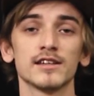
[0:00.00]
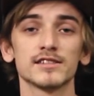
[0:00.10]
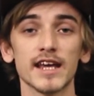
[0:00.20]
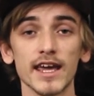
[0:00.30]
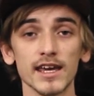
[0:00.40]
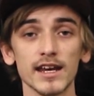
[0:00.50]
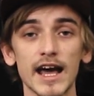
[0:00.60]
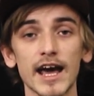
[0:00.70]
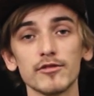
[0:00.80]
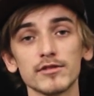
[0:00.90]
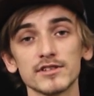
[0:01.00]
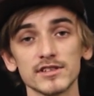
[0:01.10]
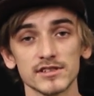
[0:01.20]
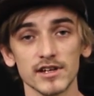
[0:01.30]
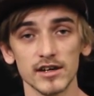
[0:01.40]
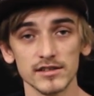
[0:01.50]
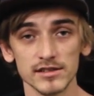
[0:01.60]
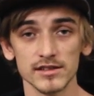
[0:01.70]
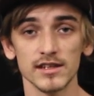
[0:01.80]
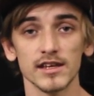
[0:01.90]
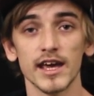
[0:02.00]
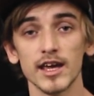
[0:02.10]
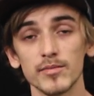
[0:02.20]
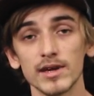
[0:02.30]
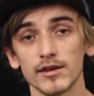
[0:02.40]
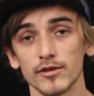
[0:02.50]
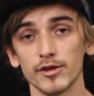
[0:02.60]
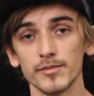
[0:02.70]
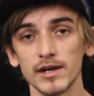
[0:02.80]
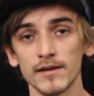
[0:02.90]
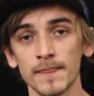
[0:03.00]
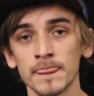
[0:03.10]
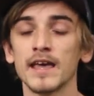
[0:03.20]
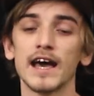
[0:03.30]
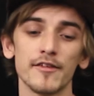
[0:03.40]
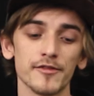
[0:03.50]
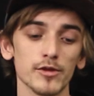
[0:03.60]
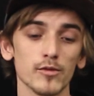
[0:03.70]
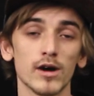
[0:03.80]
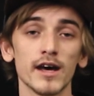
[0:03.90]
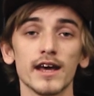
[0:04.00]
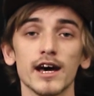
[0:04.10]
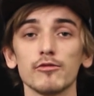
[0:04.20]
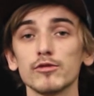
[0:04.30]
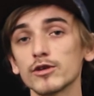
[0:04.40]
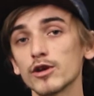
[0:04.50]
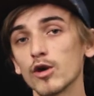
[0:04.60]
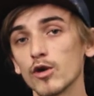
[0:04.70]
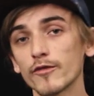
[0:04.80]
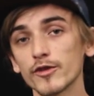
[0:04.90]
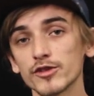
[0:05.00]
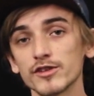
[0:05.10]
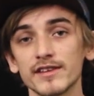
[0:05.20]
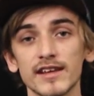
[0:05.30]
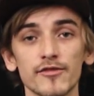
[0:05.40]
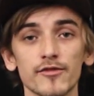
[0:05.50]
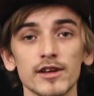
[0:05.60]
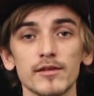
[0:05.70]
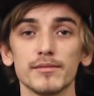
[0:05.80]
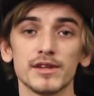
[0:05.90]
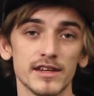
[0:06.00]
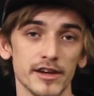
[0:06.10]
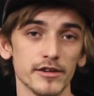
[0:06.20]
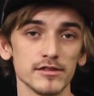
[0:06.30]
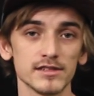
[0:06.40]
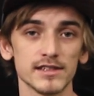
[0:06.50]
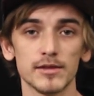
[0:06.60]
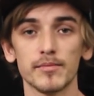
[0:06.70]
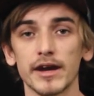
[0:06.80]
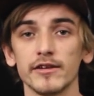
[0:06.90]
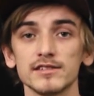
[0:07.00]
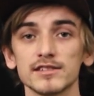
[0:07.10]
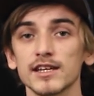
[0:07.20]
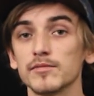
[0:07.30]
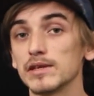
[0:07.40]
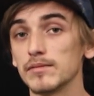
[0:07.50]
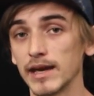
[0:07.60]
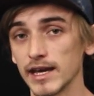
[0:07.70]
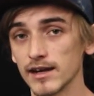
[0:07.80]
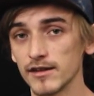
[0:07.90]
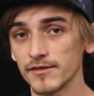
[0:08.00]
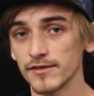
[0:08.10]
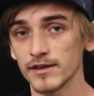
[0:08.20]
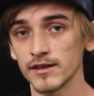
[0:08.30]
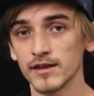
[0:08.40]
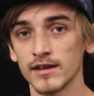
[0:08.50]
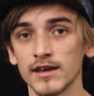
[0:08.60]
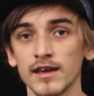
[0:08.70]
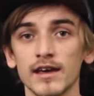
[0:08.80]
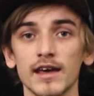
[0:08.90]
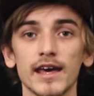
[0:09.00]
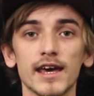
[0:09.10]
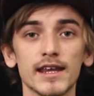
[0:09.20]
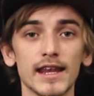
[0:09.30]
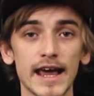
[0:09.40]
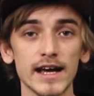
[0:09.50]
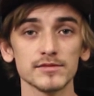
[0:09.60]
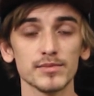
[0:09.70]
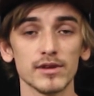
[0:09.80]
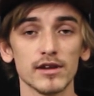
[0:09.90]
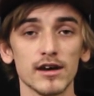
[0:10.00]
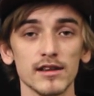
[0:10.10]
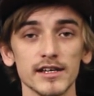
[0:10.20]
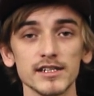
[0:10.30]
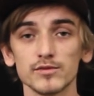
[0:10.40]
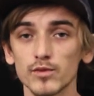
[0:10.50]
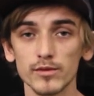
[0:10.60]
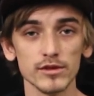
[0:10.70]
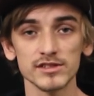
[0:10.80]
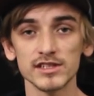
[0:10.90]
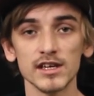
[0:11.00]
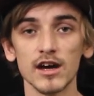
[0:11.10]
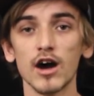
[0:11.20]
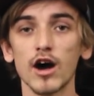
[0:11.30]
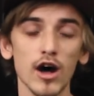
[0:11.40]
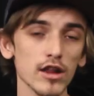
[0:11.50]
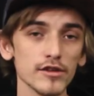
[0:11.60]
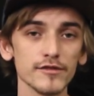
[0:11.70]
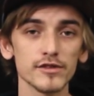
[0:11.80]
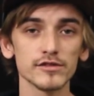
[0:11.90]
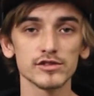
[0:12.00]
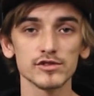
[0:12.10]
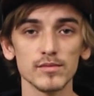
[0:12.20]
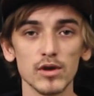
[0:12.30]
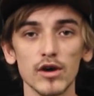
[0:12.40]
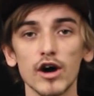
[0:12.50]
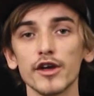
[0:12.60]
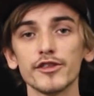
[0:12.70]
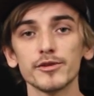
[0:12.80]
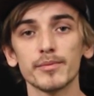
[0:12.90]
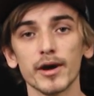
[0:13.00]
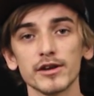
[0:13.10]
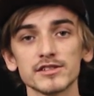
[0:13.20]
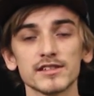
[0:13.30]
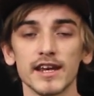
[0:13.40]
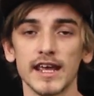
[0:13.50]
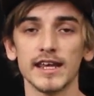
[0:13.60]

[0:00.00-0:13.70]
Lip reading: Second, I will discuss the ABEC norma, after what I will go over the different materials that bearings can be made of. And last but not least, we will see all of the small other parts that